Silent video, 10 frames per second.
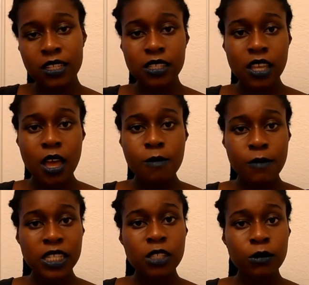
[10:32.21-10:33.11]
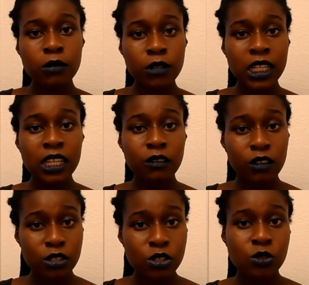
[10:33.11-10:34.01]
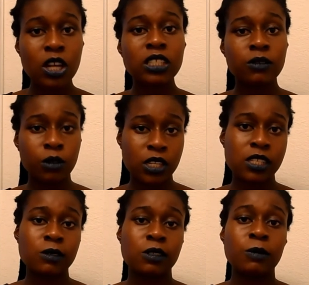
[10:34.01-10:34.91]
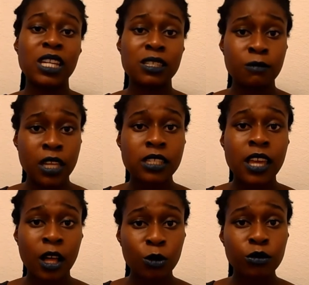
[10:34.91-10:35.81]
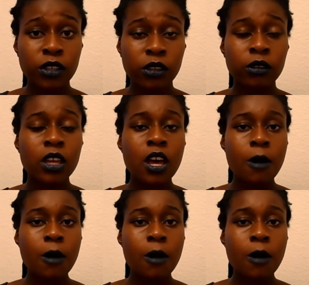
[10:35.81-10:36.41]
It's meant to be a really kind of constructive criticism, and it's meant to help you,